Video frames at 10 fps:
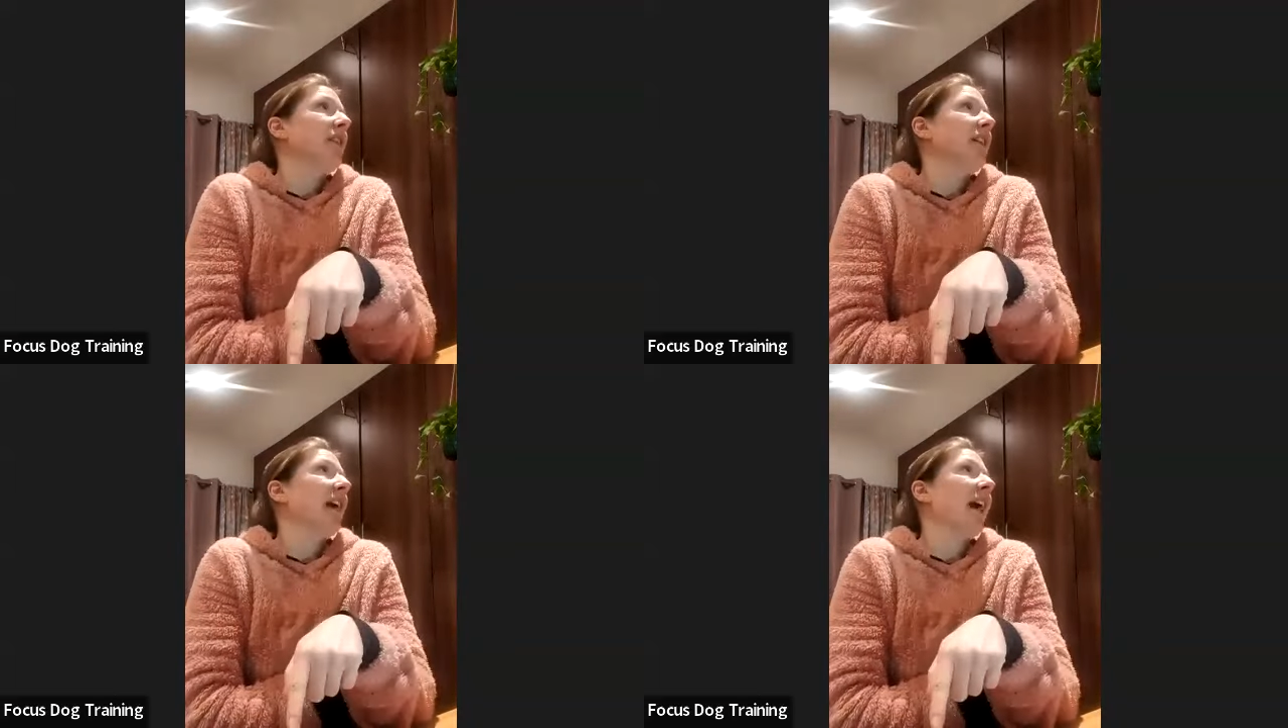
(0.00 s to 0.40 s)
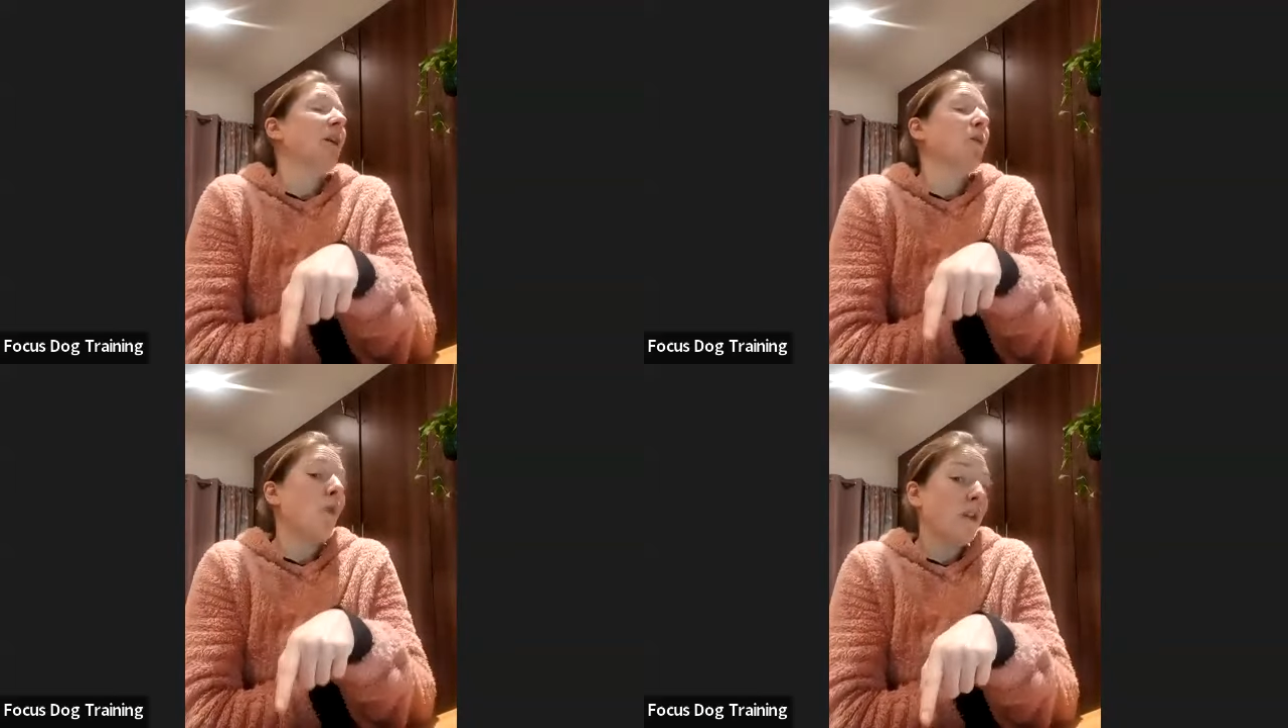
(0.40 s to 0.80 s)
thing that
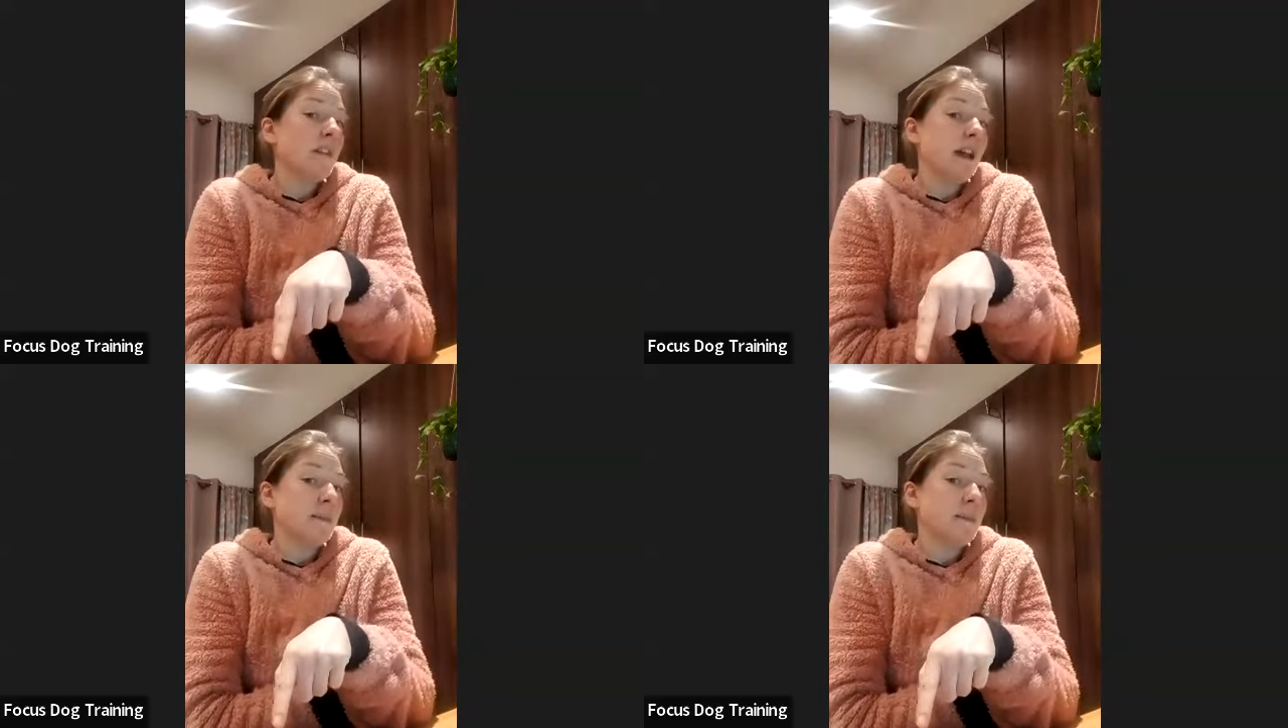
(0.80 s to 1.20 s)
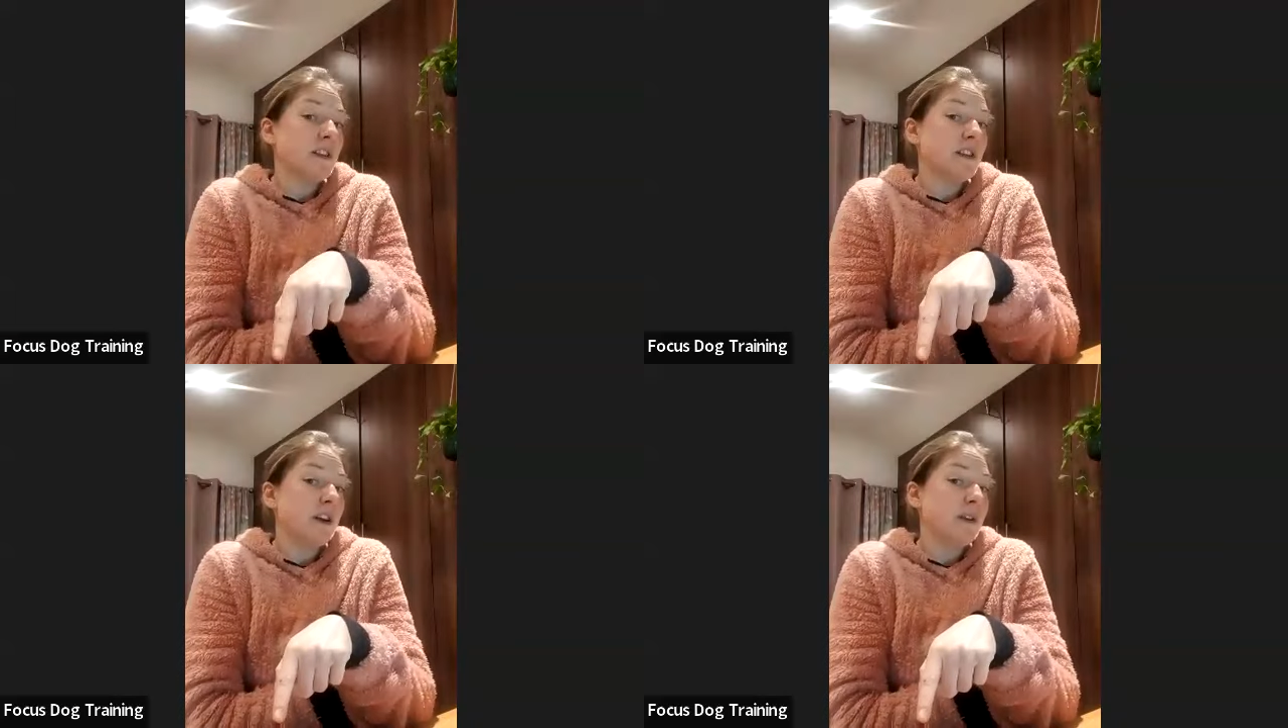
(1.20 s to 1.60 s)
I want them to
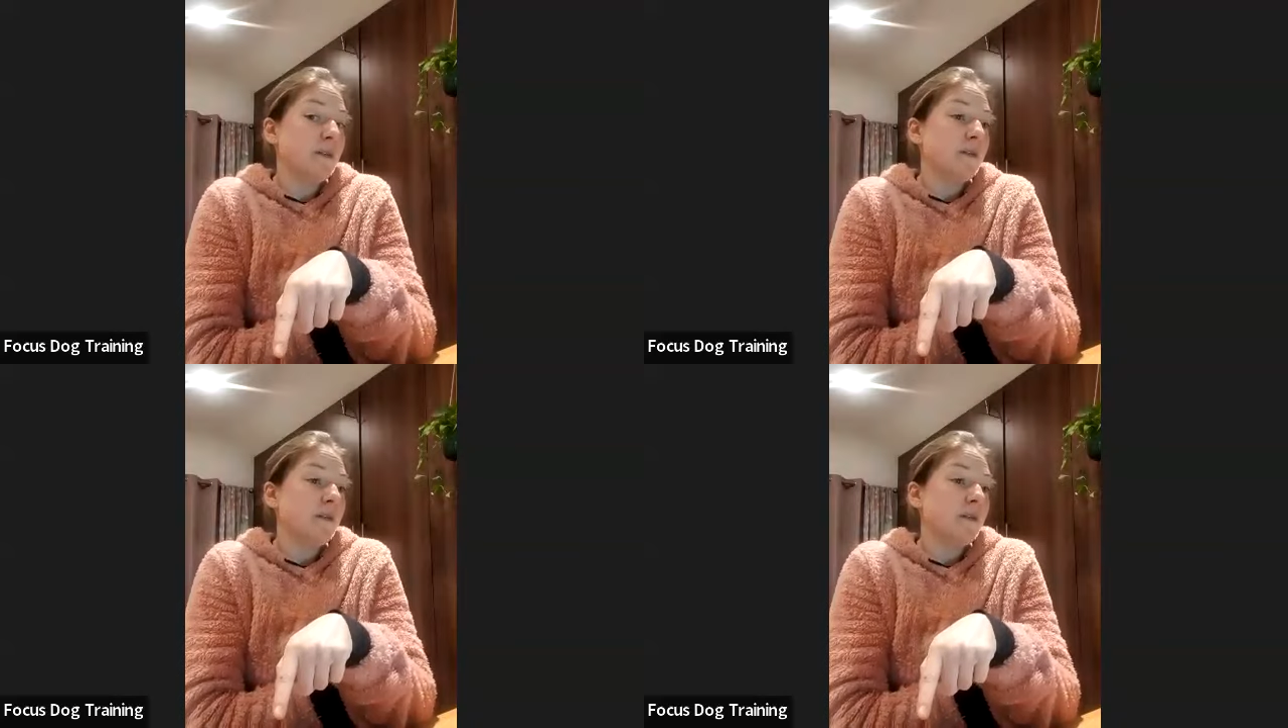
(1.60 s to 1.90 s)
do,